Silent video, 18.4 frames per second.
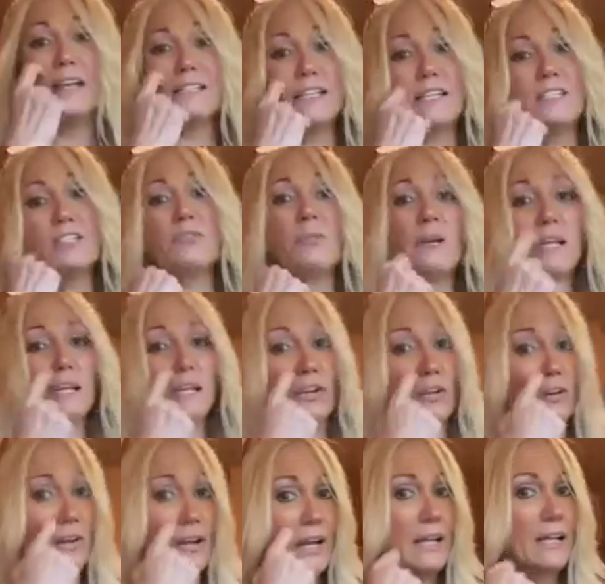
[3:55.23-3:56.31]
do a
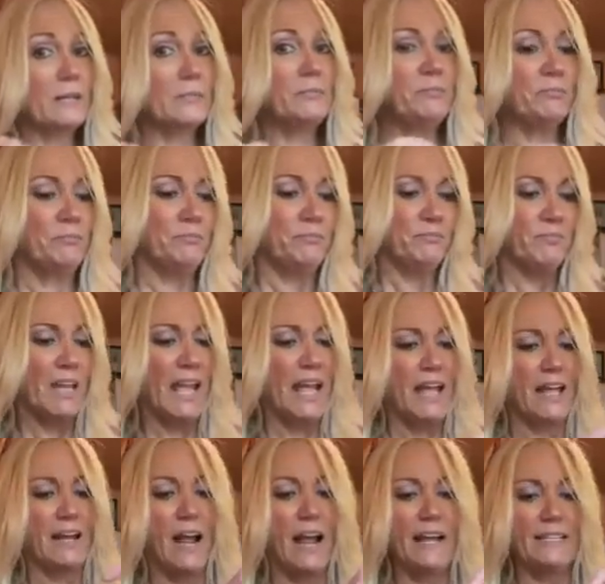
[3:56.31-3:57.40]
Keurig, and
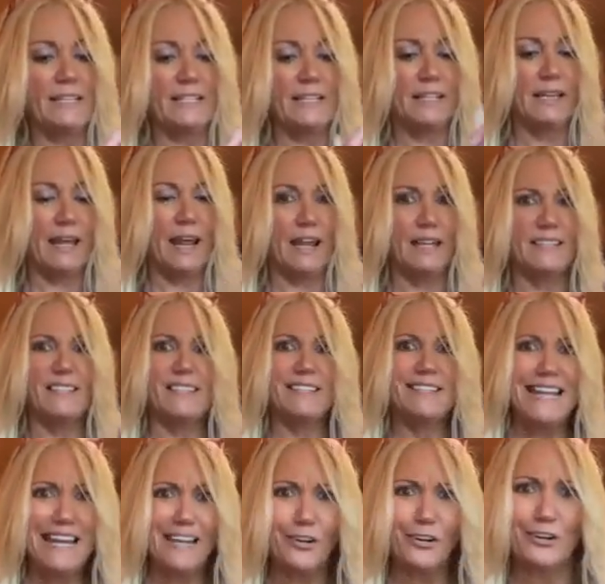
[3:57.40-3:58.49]
I did a
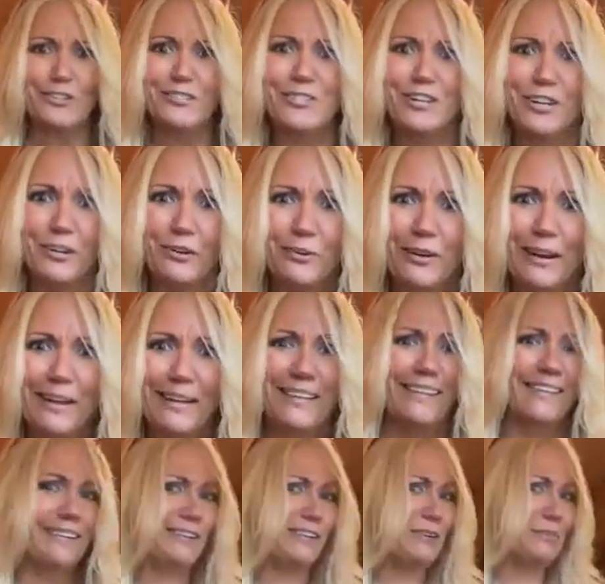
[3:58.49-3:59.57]
Snickers Keurig. Can
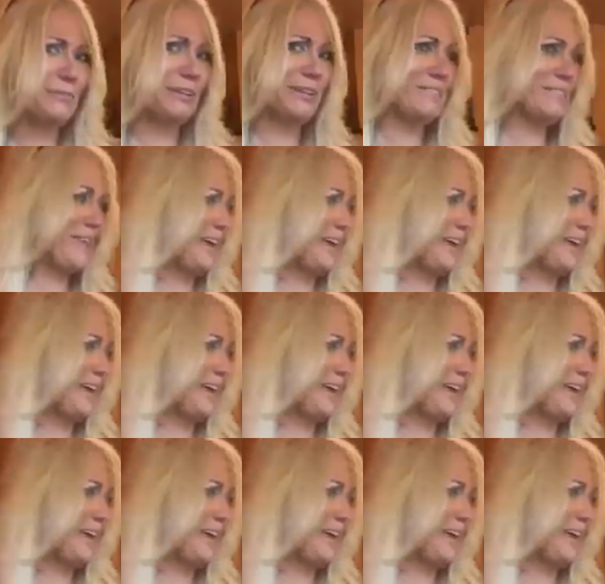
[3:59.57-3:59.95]
you believe that?